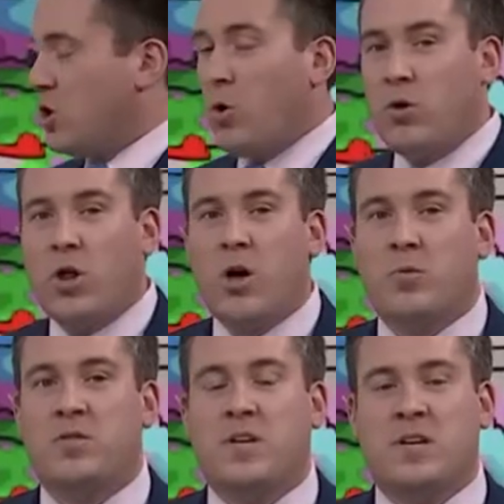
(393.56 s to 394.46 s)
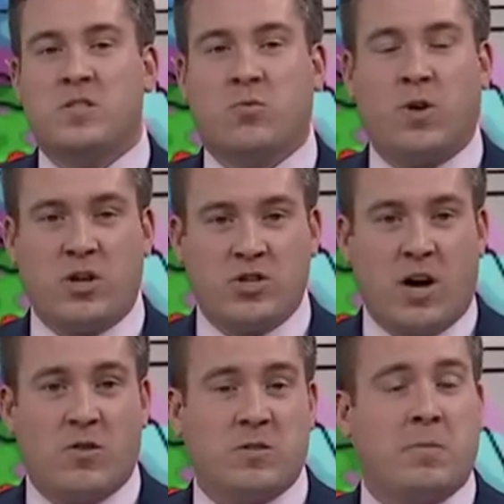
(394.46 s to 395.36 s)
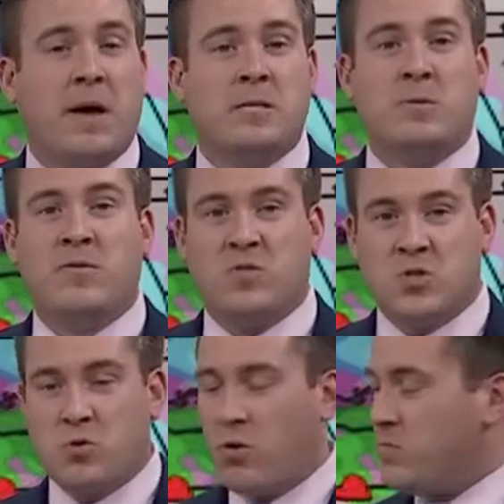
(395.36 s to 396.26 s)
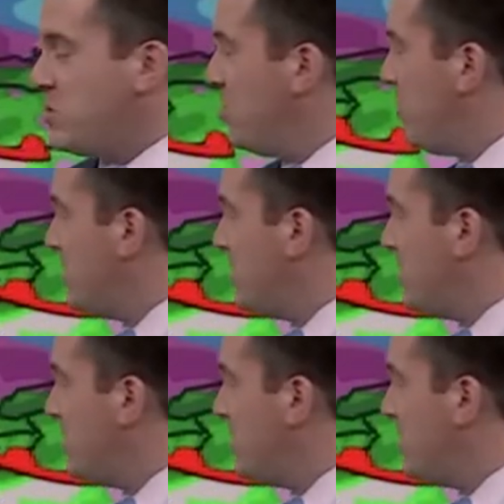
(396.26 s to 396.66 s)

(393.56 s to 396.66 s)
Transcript: to go along with these rain showers and possibly even storms too,